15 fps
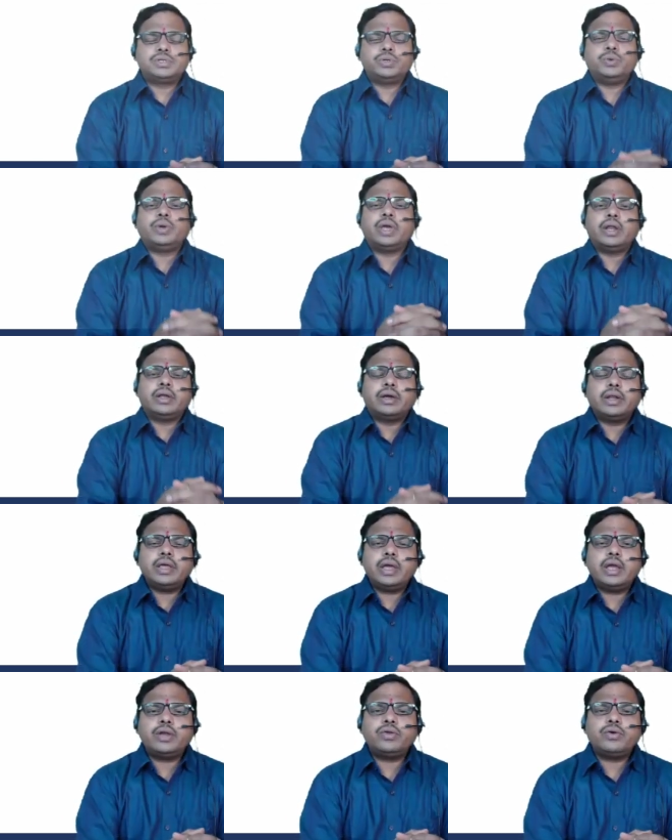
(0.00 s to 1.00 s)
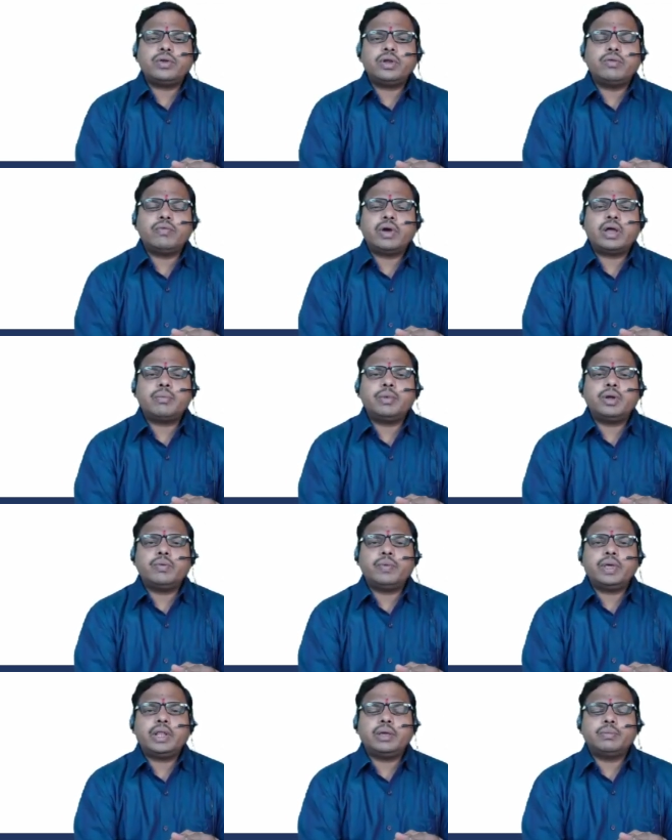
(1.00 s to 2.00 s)
So you can create your
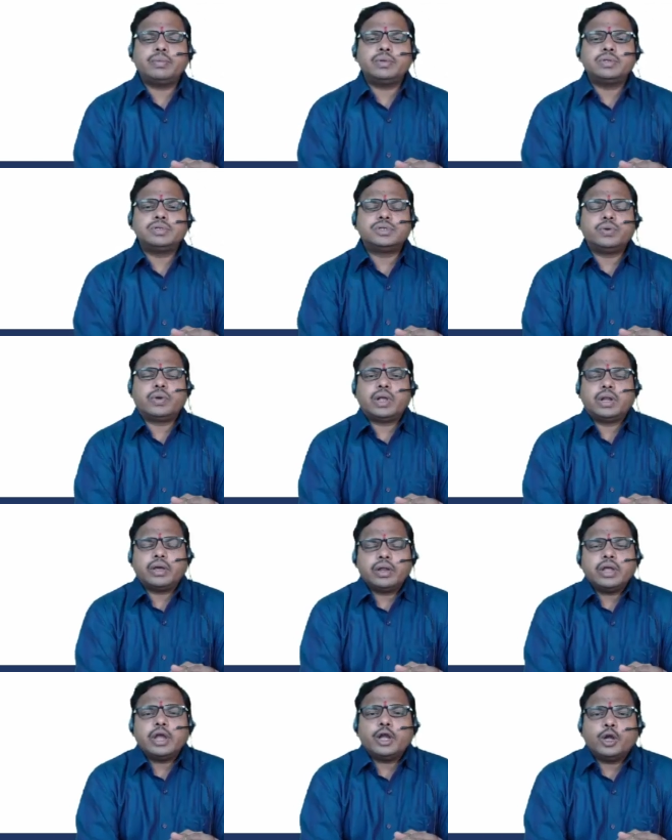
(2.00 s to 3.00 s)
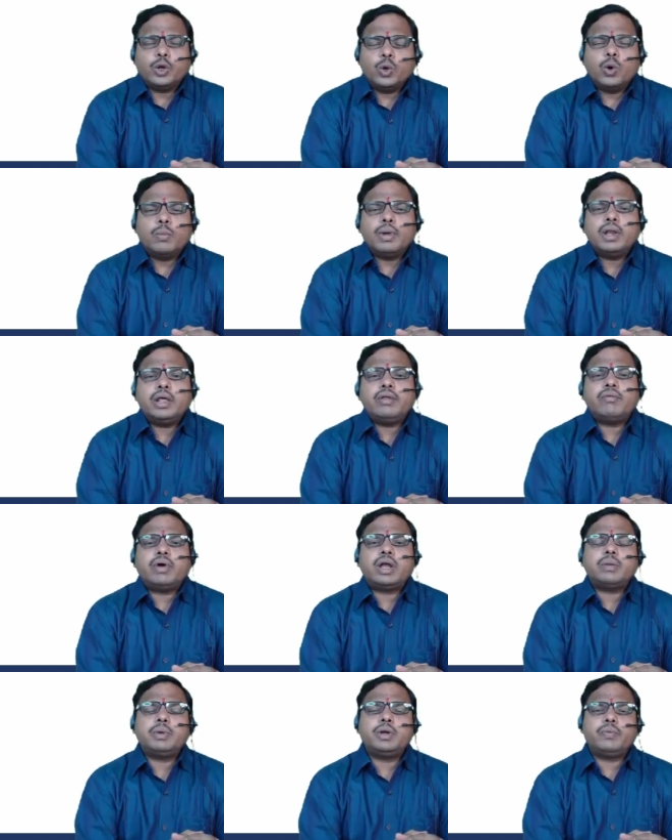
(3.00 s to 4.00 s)
environment variables, you can create global
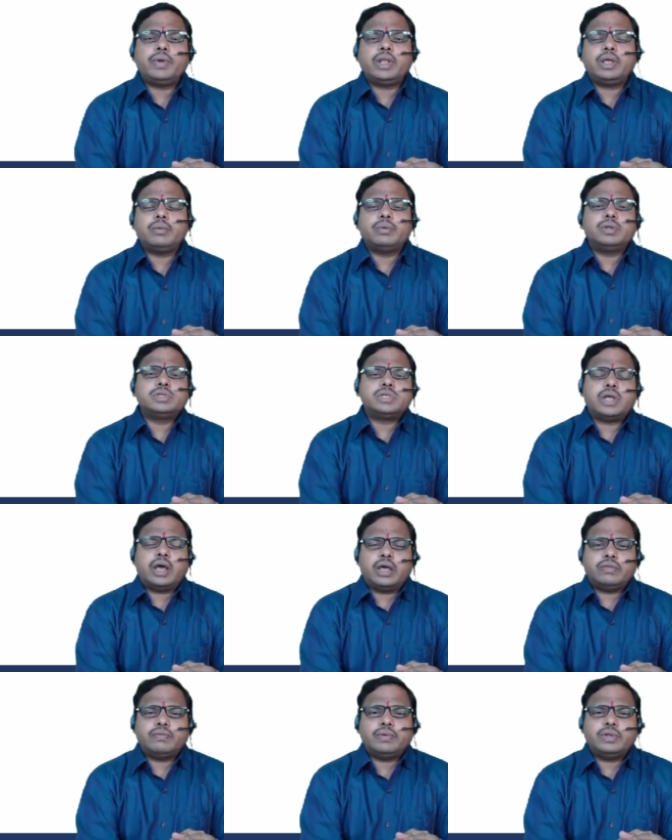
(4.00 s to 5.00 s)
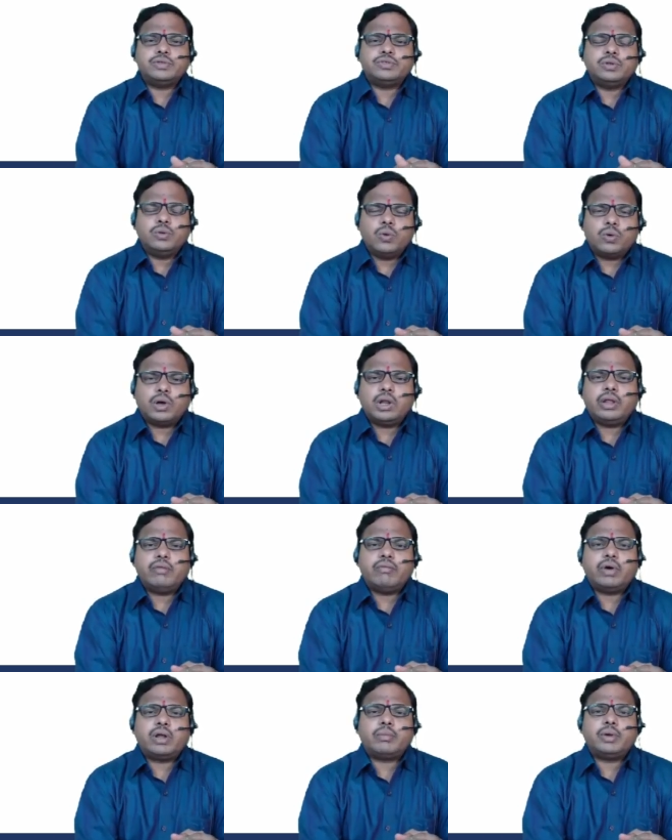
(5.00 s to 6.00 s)
environment variables as well as the local
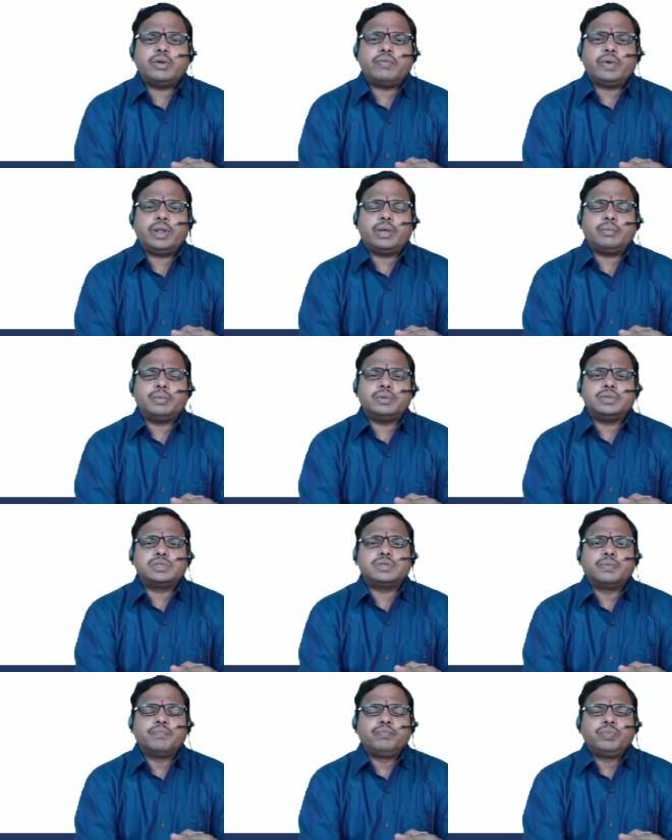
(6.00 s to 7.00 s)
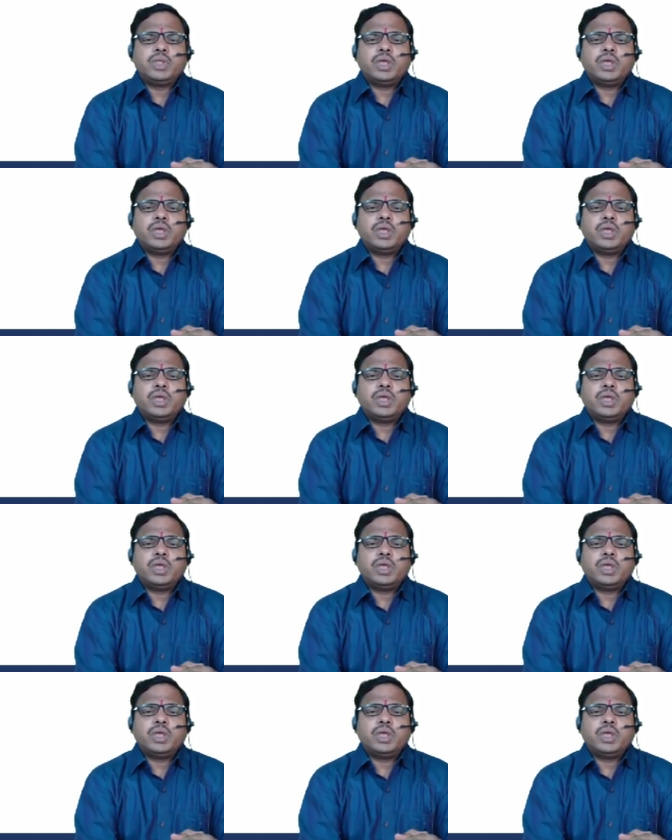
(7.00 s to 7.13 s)
environment variables,